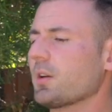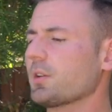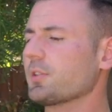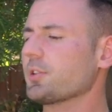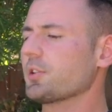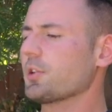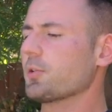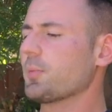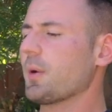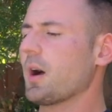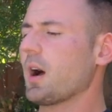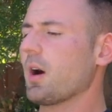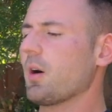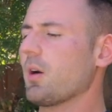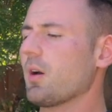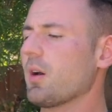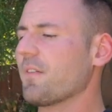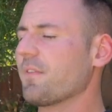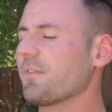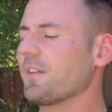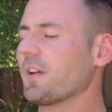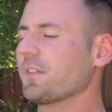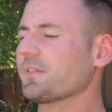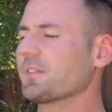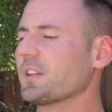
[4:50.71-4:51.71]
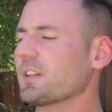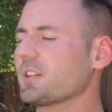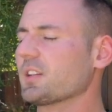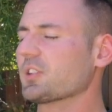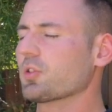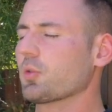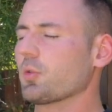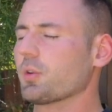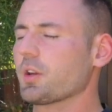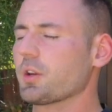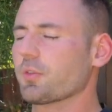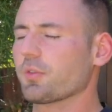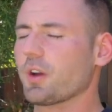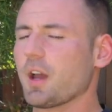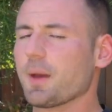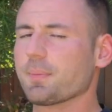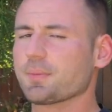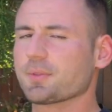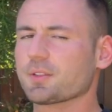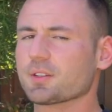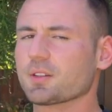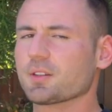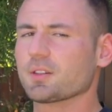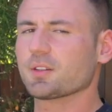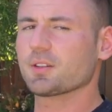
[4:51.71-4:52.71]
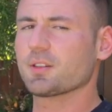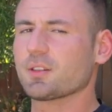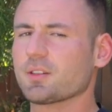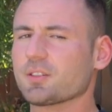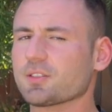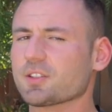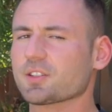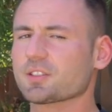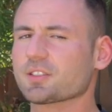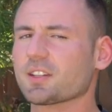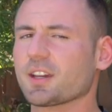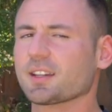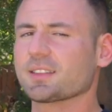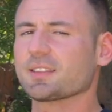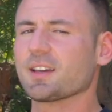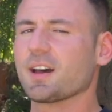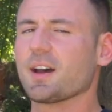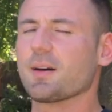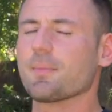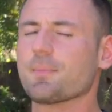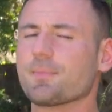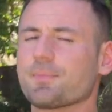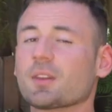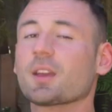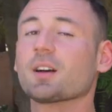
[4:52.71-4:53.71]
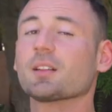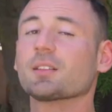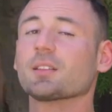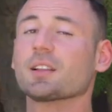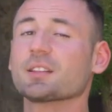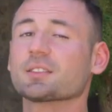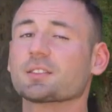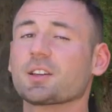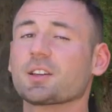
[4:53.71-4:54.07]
Do about 15 to 20 reps, just like that. Let's